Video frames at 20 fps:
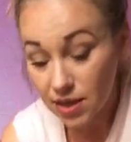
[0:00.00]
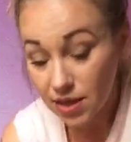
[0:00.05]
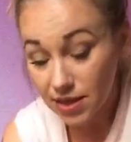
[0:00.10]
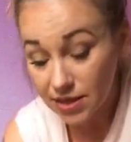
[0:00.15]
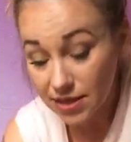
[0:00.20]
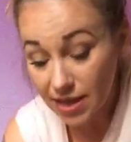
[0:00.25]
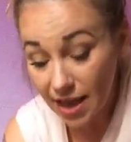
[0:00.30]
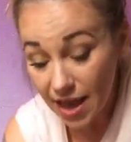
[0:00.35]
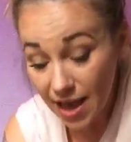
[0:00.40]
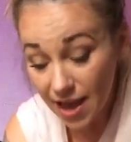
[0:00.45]

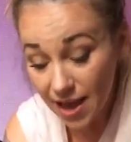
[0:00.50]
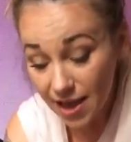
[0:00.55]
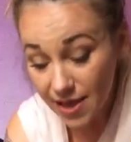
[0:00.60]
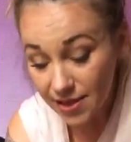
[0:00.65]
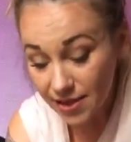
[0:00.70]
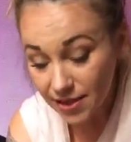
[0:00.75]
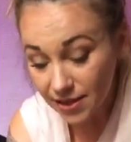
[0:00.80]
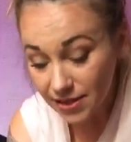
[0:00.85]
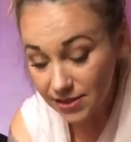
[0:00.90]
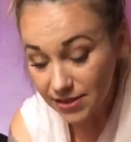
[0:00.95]
Yeah,
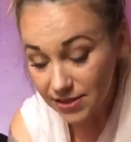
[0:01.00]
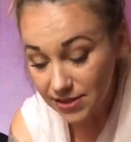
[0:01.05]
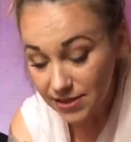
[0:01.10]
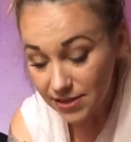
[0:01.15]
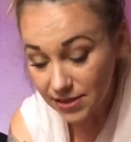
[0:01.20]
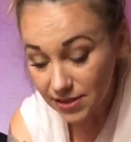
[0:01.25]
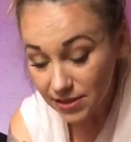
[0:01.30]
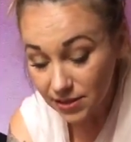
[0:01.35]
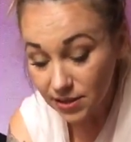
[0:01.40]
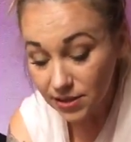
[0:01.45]
the
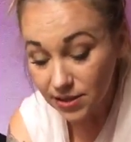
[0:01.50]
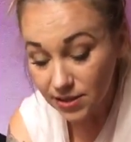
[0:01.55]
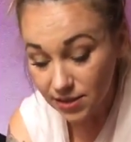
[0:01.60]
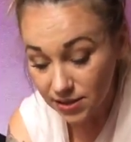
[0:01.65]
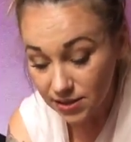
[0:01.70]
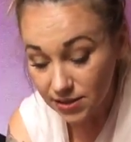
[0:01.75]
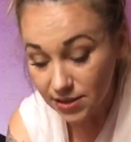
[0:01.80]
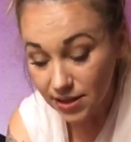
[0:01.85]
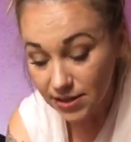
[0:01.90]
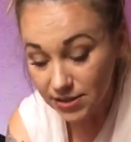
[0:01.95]

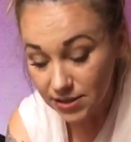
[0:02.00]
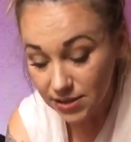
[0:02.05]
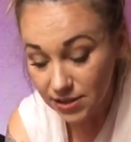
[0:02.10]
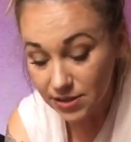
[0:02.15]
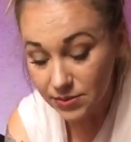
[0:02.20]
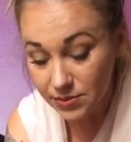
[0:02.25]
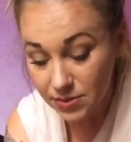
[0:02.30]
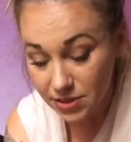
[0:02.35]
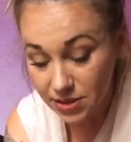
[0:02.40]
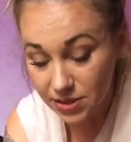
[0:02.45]
concealers. I did it
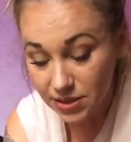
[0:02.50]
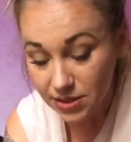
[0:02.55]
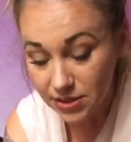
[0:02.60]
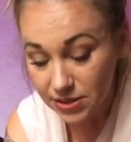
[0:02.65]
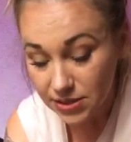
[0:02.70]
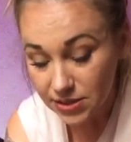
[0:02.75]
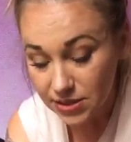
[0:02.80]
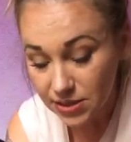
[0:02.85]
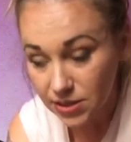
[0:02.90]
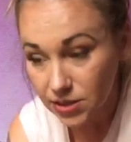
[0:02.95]
with the
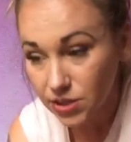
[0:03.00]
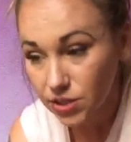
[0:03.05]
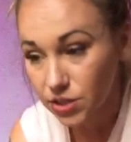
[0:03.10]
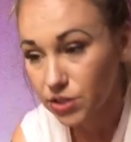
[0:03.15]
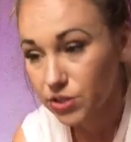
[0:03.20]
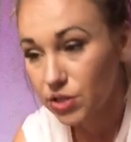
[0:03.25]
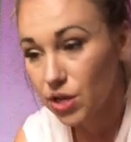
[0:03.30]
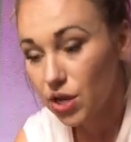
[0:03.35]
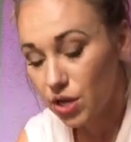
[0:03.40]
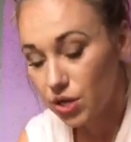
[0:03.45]

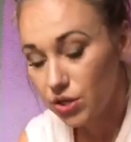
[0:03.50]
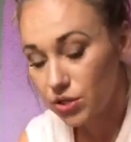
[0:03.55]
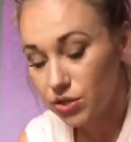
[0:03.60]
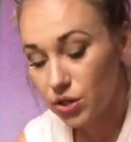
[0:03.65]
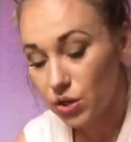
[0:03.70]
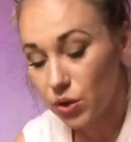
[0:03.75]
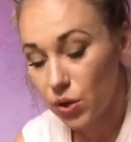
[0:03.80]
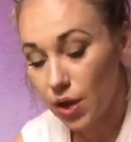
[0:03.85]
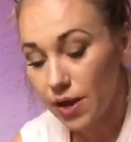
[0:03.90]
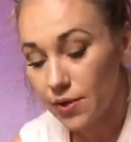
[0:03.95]
concealers.
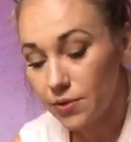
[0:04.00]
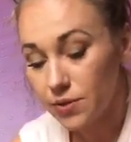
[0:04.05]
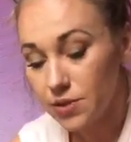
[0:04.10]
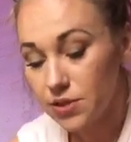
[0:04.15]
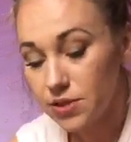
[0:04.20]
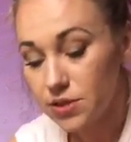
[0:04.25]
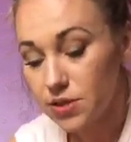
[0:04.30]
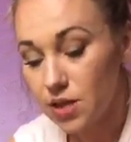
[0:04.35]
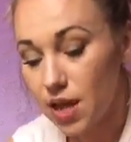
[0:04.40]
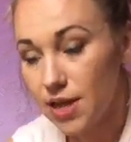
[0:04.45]
So
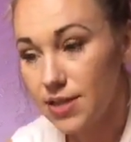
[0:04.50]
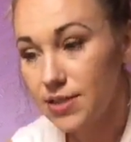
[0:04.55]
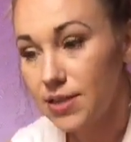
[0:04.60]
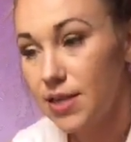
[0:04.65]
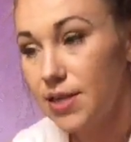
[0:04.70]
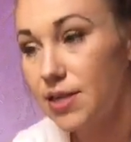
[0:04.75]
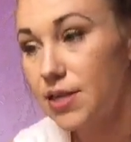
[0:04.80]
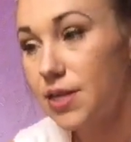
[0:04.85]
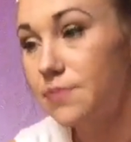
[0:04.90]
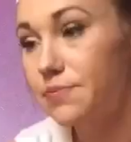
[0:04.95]
I
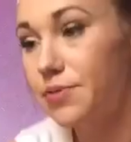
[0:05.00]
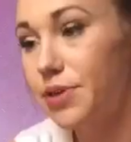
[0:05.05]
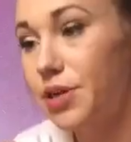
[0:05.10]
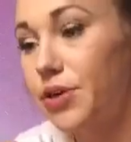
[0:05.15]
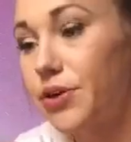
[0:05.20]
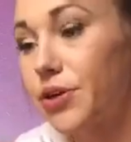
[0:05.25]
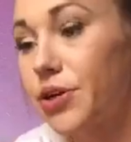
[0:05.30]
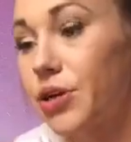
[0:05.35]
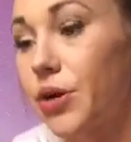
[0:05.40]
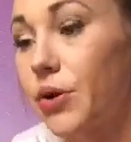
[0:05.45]
signed up a
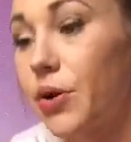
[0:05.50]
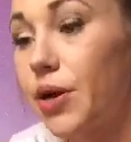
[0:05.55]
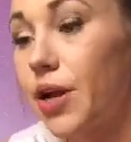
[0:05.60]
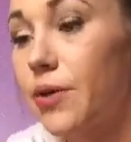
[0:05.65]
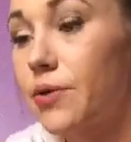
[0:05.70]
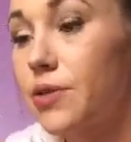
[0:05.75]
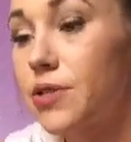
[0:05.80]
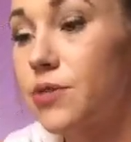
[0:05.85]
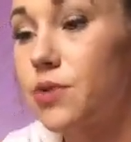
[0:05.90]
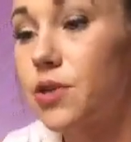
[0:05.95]
year ago, and I
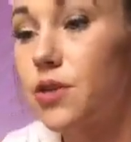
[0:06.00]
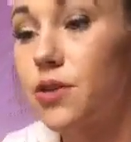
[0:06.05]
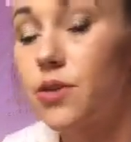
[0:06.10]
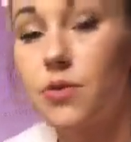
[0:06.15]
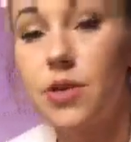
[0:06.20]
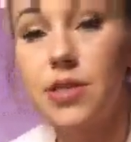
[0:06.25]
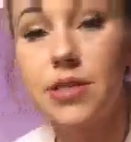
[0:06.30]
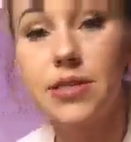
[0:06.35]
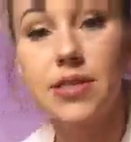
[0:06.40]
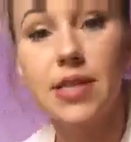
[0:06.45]
was one of the
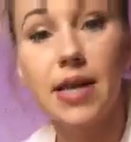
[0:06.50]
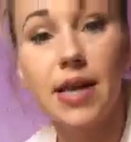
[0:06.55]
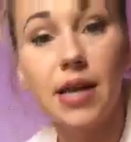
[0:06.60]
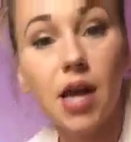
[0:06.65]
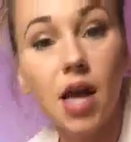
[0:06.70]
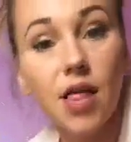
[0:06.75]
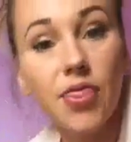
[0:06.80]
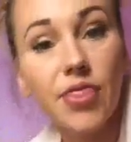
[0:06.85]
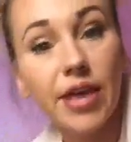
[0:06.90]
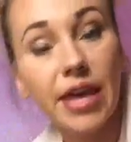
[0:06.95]
ones that
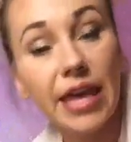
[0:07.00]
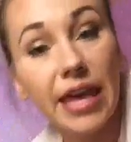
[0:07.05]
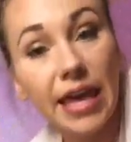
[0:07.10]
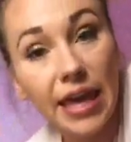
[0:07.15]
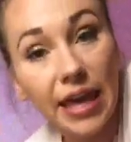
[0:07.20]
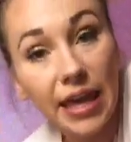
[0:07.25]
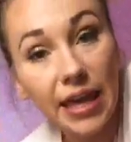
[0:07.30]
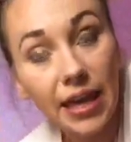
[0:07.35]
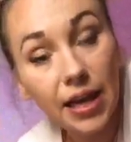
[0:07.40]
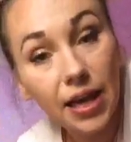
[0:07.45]
got the
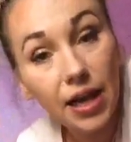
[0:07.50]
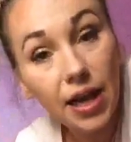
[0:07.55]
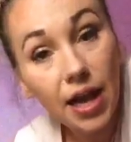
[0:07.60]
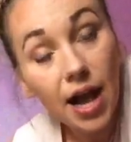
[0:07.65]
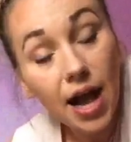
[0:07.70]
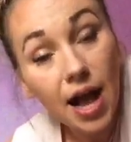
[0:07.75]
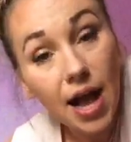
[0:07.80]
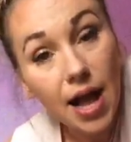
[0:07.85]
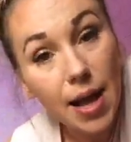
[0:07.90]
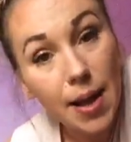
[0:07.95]
kit.
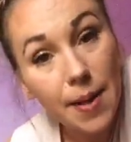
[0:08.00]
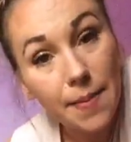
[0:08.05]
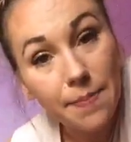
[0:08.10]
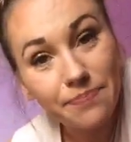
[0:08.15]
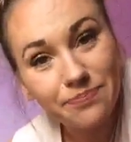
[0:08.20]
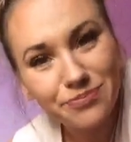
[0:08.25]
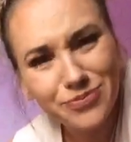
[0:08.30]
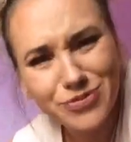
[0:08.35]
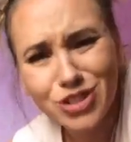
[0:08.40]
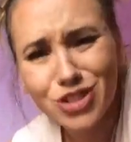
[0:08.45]
I'm
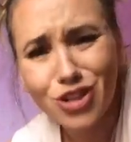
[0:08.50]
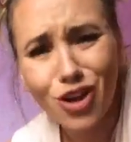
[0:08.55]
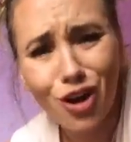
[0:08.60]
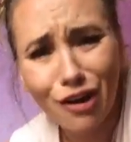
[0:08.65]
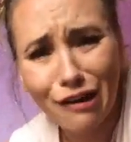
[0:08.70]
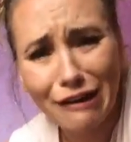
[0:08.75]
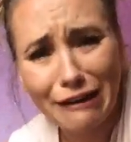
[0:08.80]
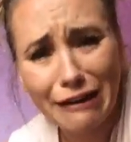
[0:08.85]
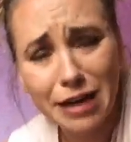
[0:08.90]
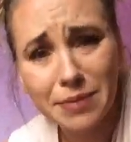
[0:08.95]

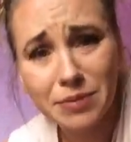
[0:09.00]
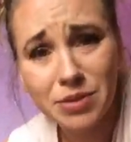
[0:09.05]
sorry